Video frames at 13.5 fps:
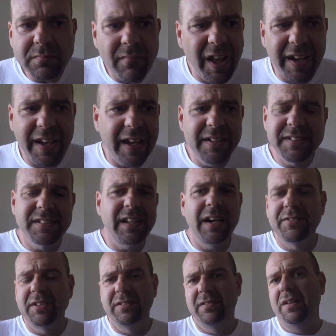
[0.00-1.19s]
that guy doesn't
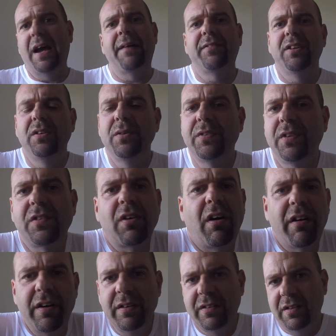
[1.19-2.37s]
have to use his
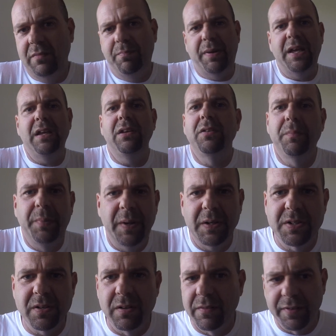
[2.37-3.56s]
art to paint you a
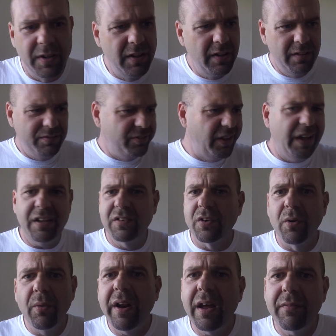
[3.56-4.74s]
picture of dicks
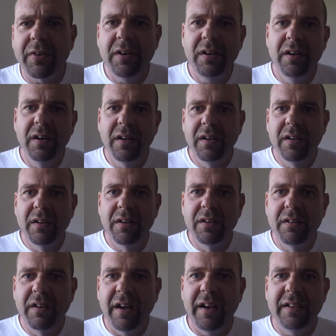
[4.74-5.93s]
or whatever,
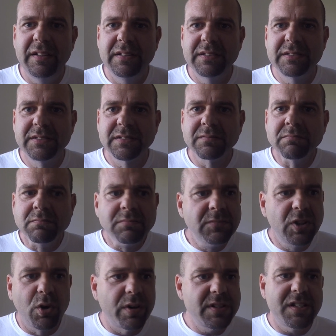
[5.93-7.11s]
right? The
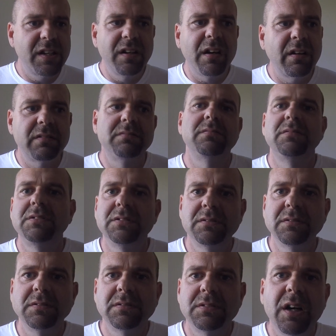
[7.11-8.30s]
court said no,
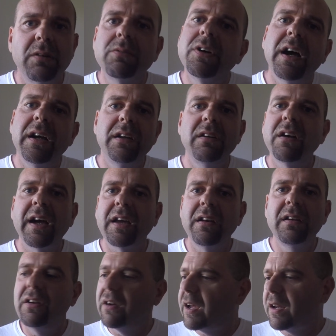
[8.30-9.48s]
we're not. You're not
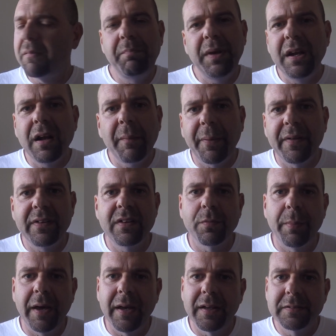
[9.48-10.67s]
gonna beat up on this
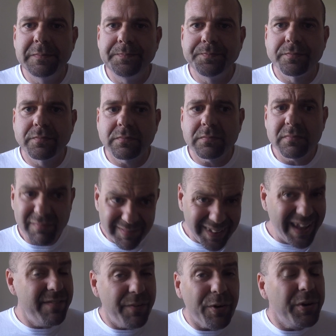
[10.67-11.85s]
man.
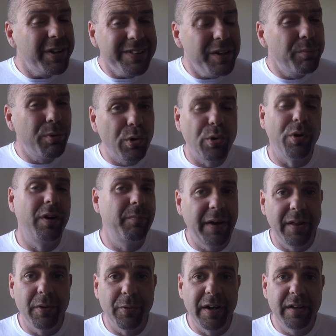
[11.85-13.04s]
A very liberal court, by
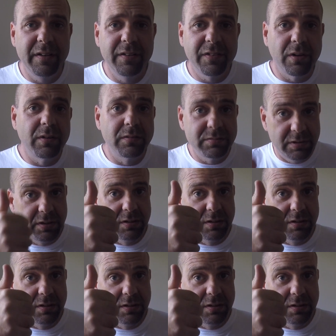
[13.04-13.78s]
the way. So